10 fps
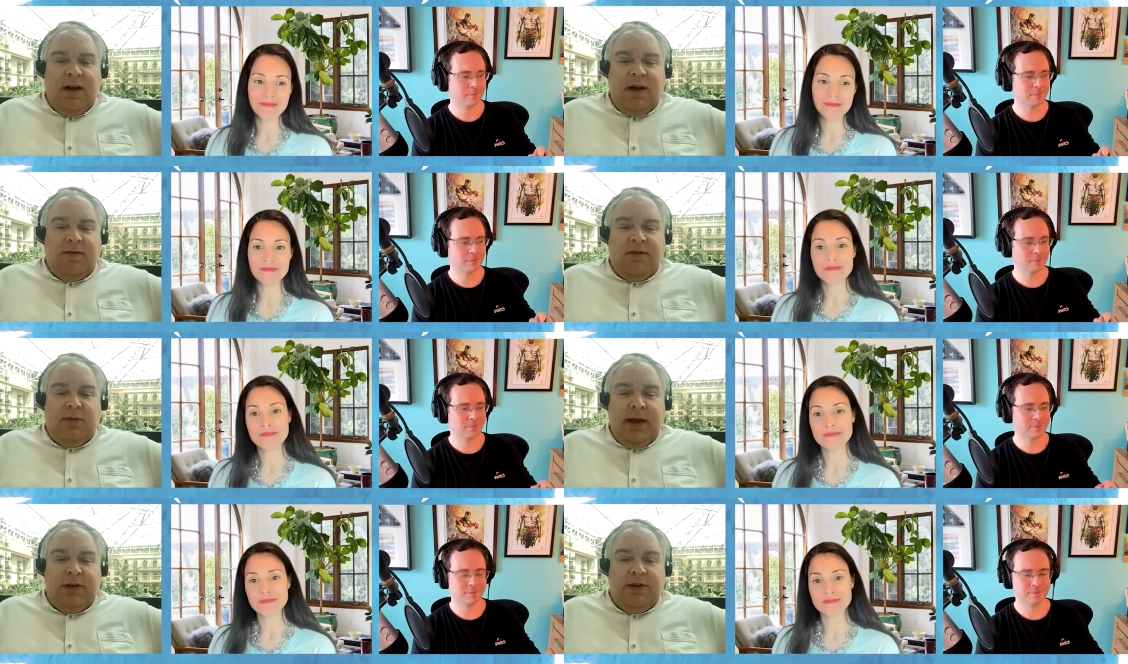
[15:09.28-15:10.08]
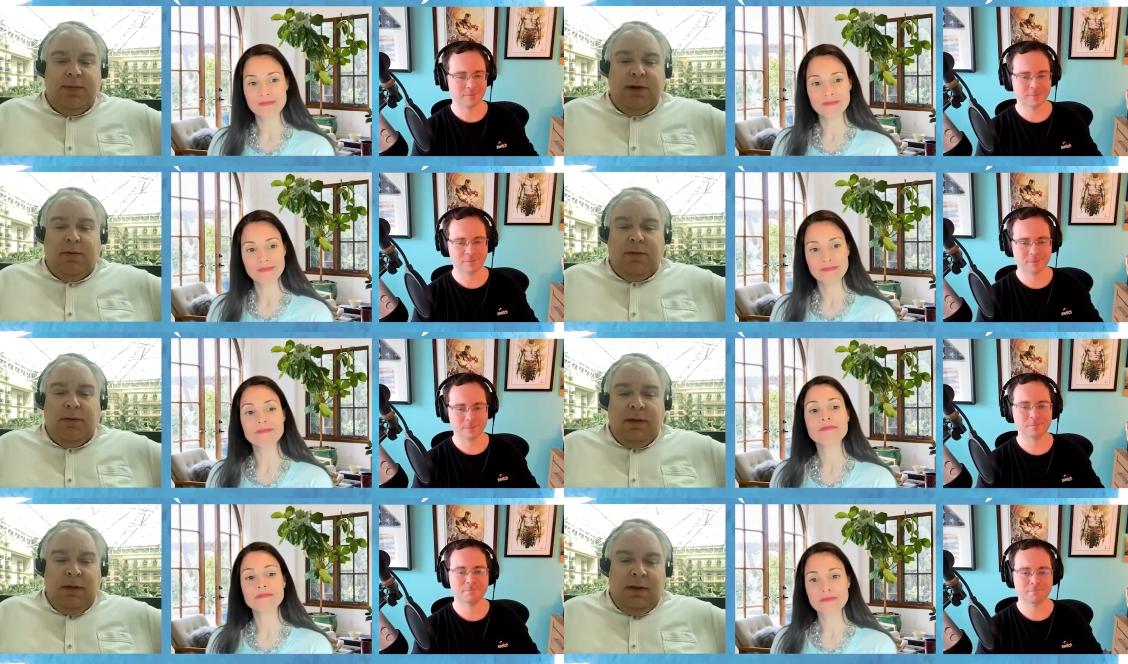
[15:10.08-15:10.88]
Speaker 1: of Switch,
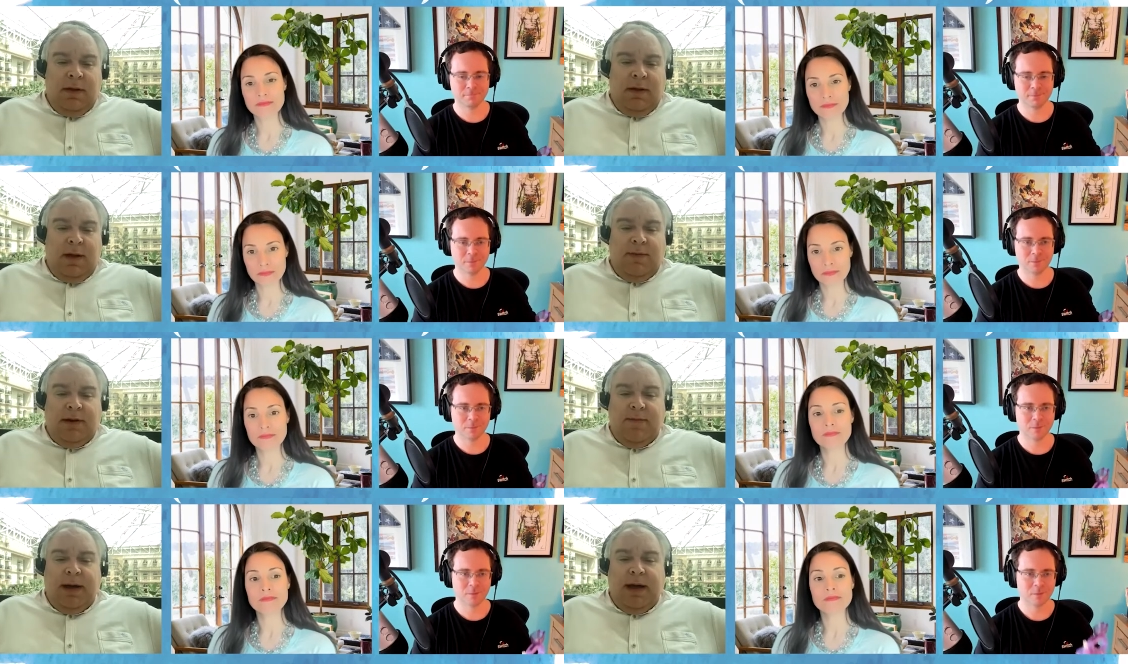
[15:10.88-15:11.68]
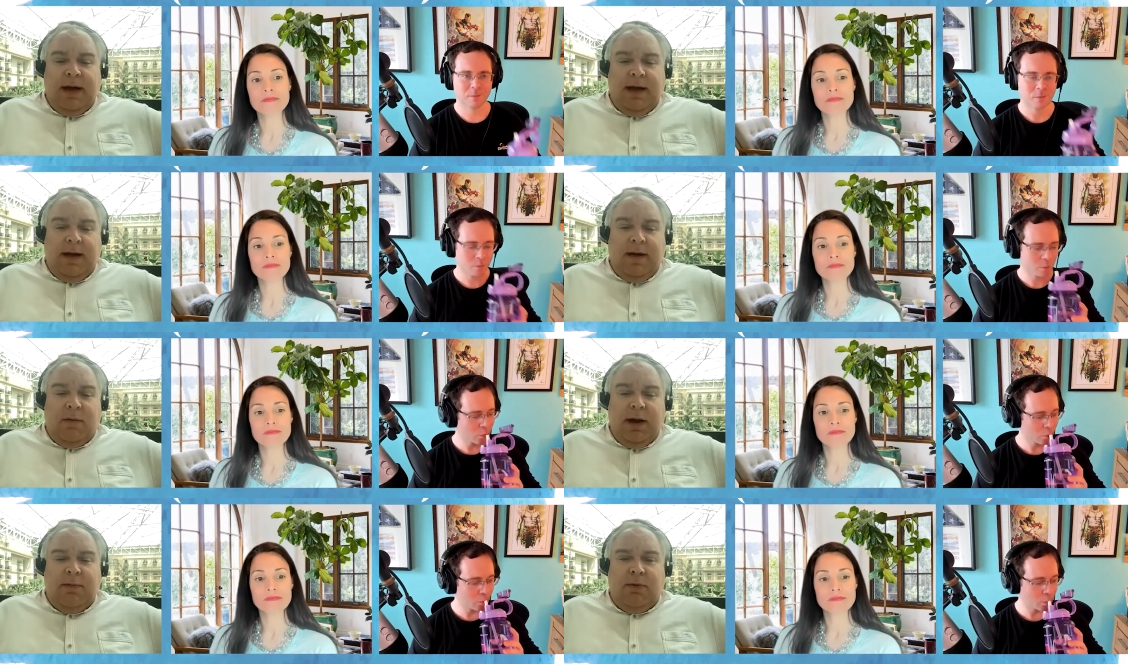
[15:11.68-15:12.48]
Bill, I'm sorry, ba, uh,
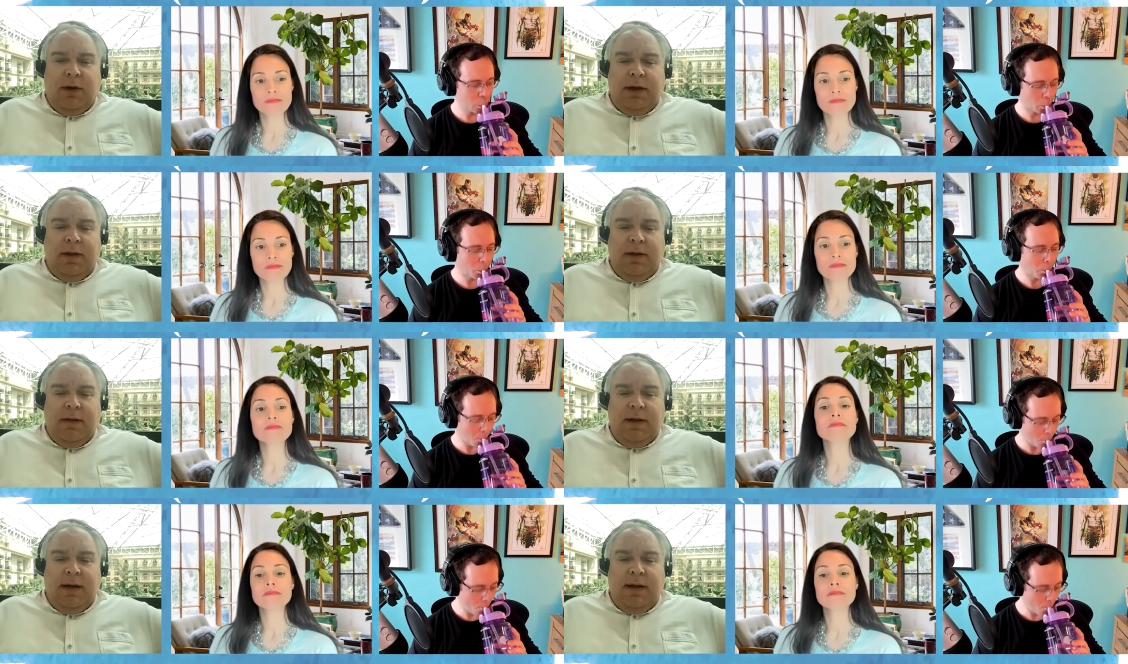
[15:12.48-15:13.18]
Rob Roy, mm-hmm.